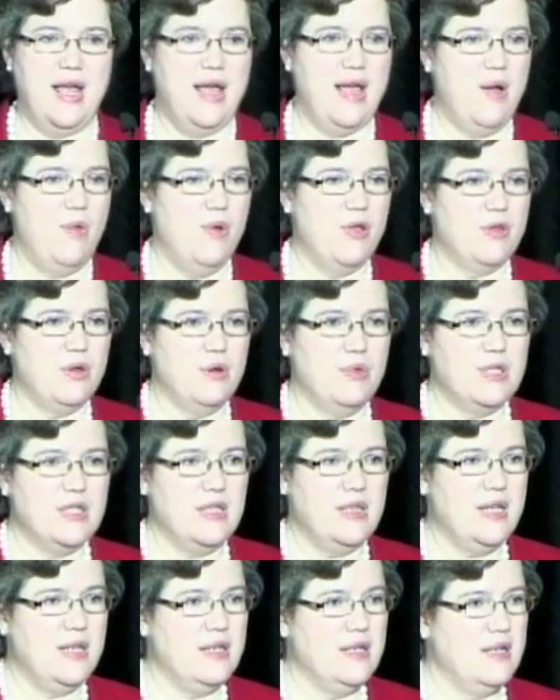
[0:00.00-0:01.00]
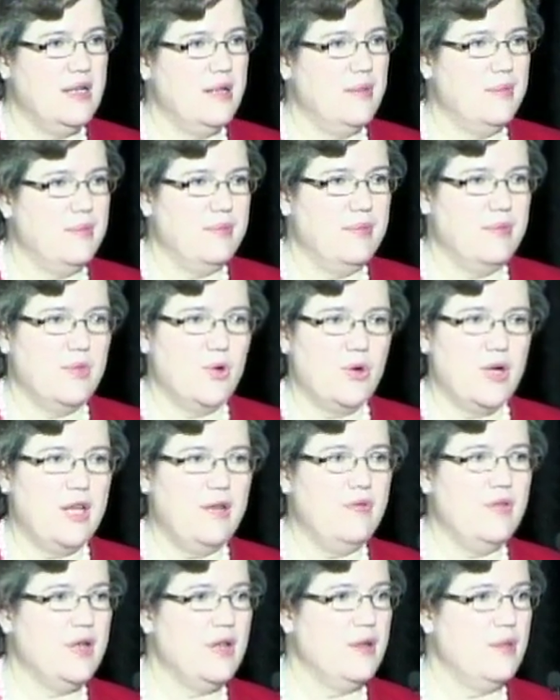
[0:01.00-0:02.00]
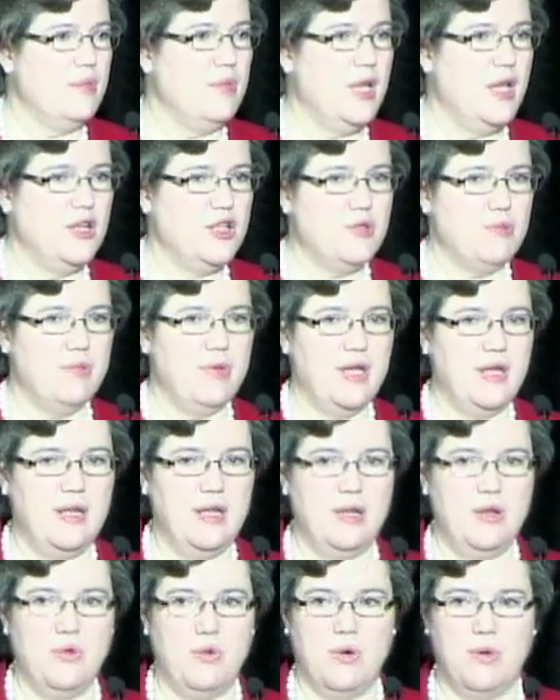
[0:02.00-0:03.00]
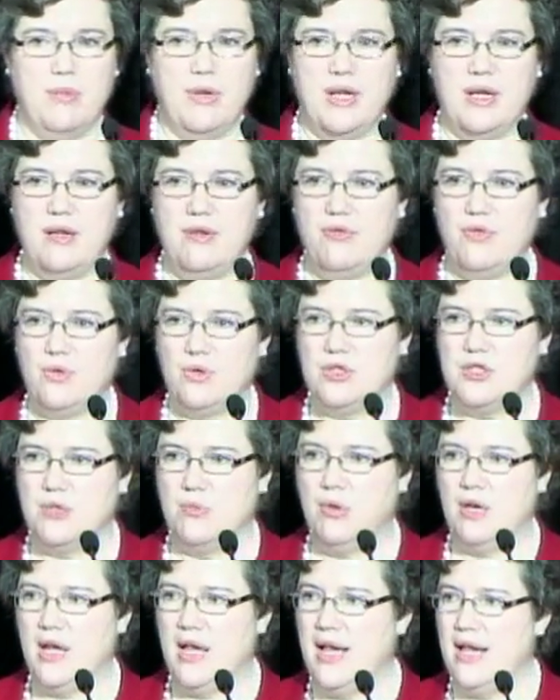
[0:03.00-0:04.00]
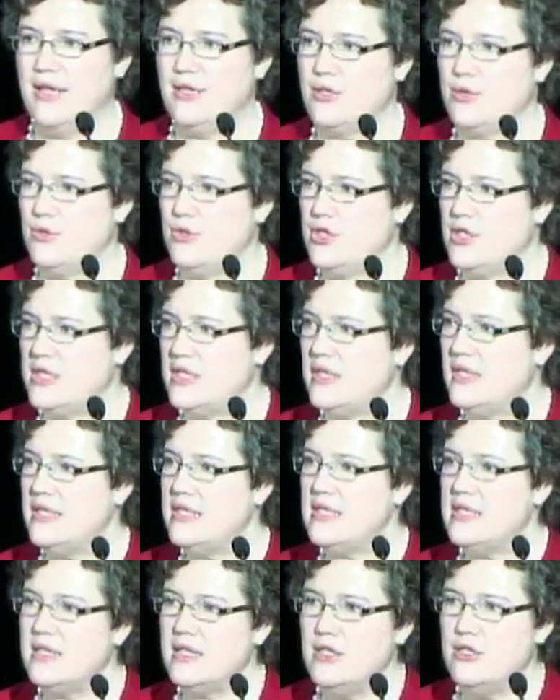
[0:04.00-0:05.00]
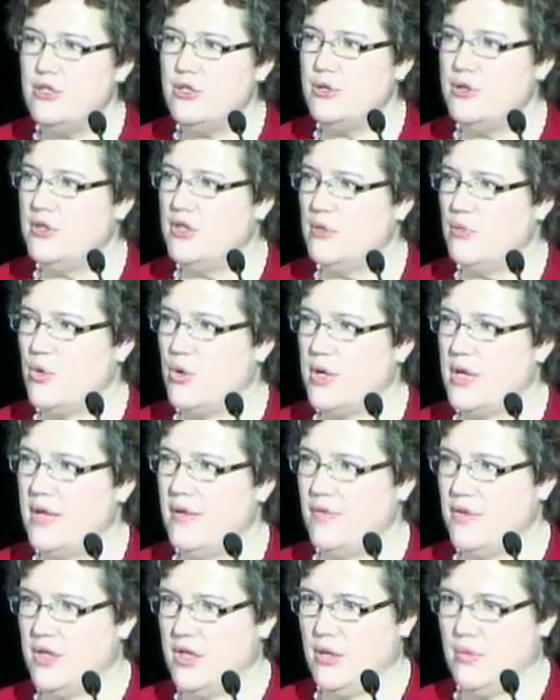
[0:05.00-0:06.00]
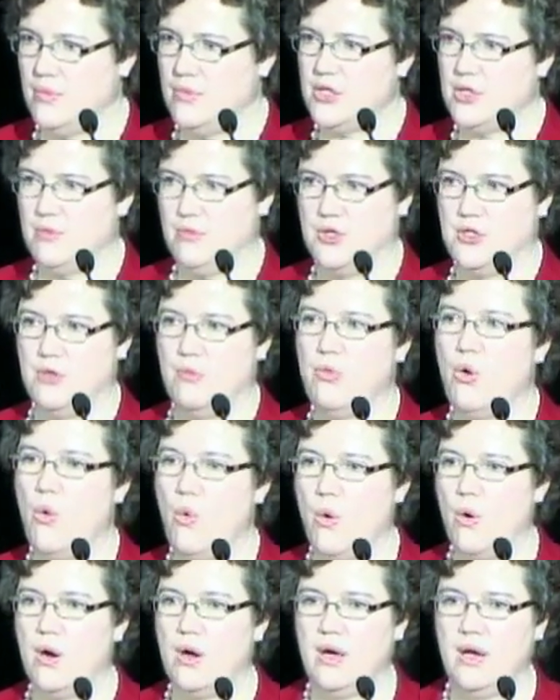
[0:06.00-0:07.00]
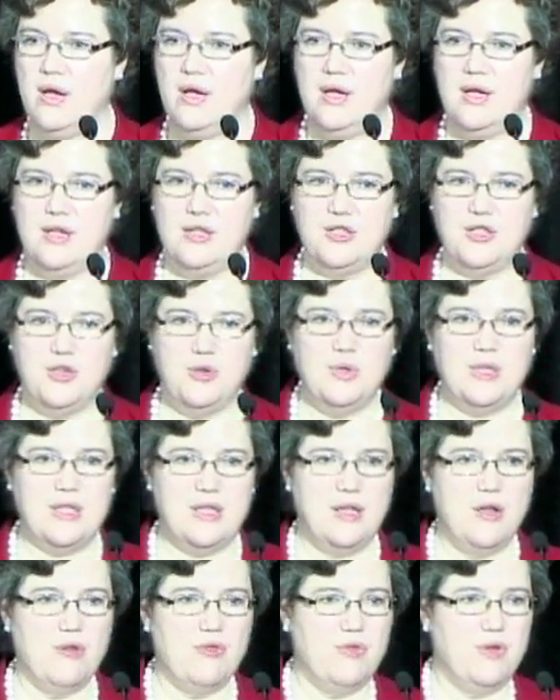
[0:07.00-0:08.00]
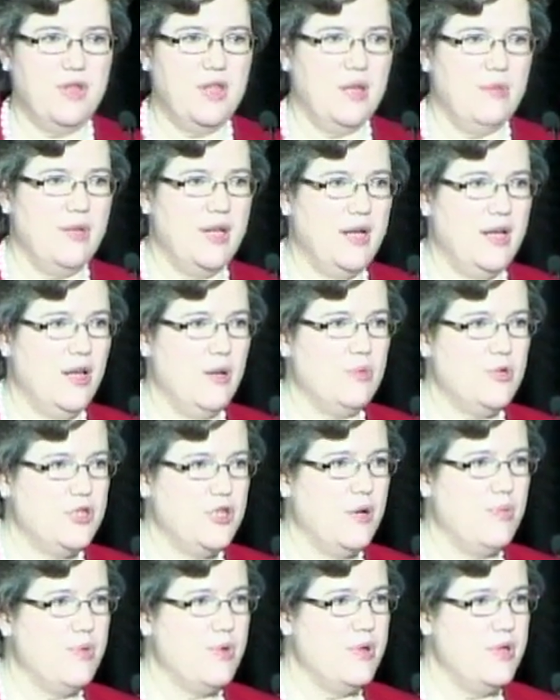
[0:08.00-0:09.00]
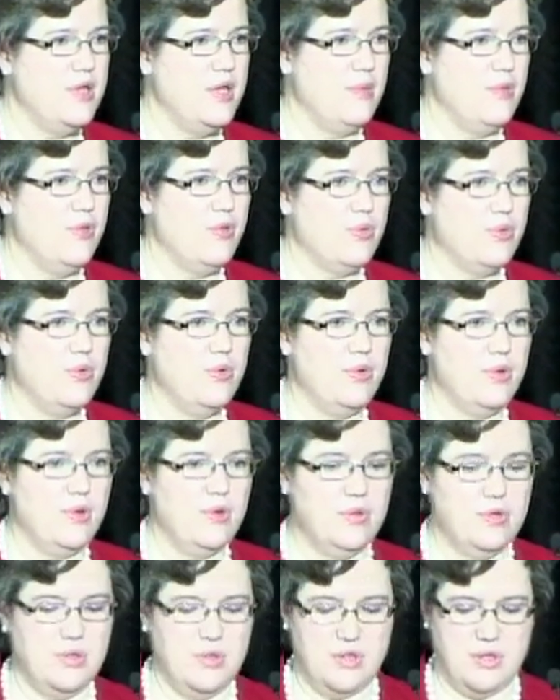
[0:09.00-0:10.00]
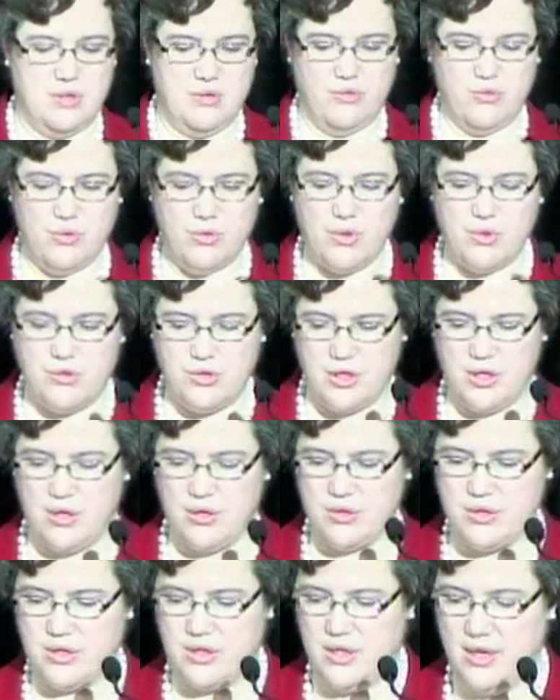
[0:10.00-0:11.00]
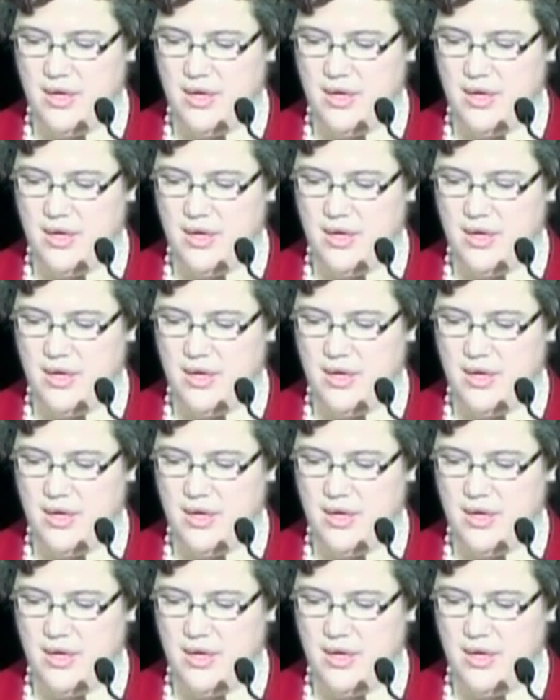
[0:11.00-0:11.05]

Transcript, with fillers: whether it was lending them or giving them lunch money or money for supplies or just listening to them or giving them some support, she was there for them and helped shepherd them through those, through those years.